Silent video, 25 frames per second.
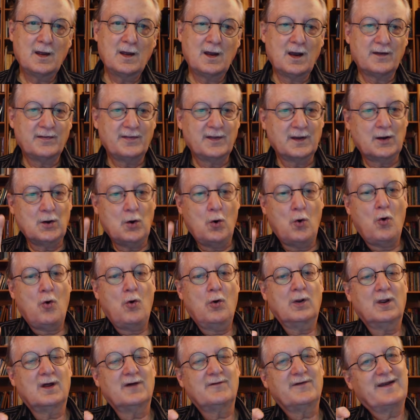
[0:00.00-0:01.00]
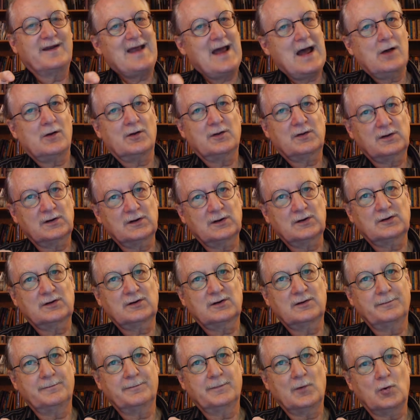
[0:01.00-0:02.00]
the goal of
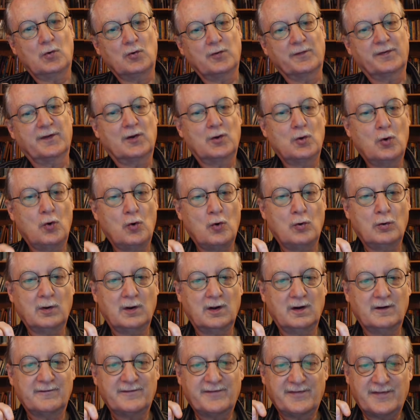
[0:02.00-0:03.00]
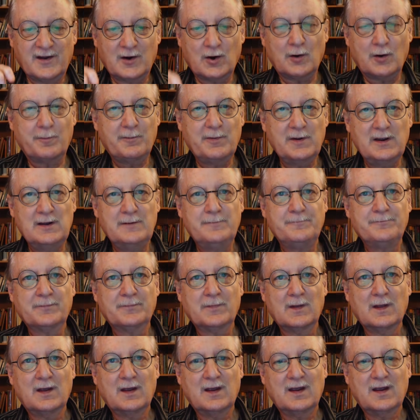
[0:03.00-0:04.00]
analysis or the goal of therapy
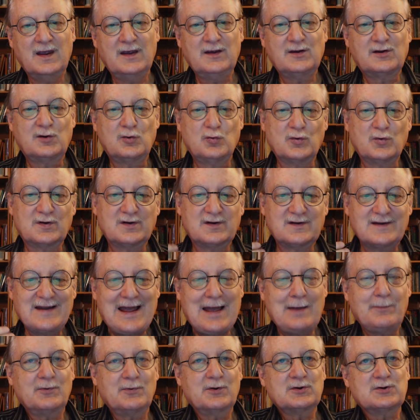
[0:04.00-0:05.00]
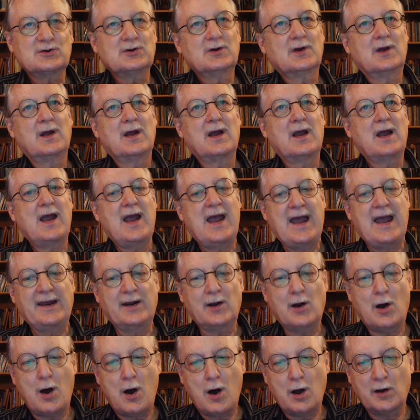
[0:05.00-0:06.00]
is to establish an
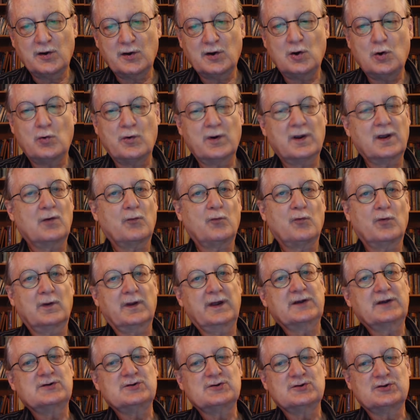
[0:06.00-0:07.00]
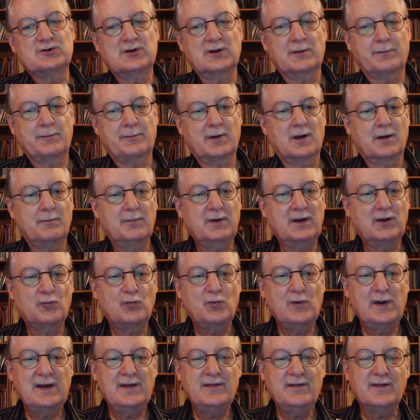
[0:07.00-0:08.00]
ongoing relationship
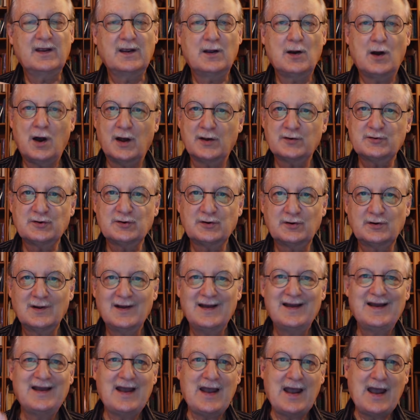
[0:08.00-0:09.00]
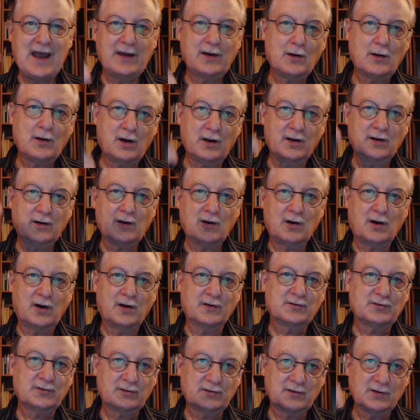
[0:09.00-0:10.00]
between the conscious and
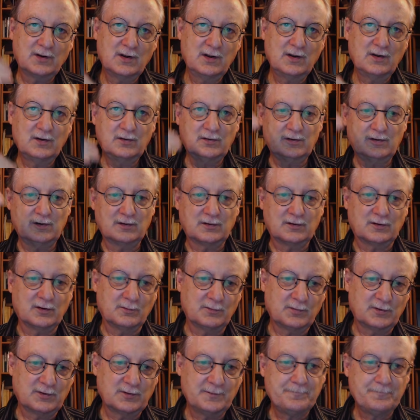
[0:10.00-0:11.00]
unconscious systems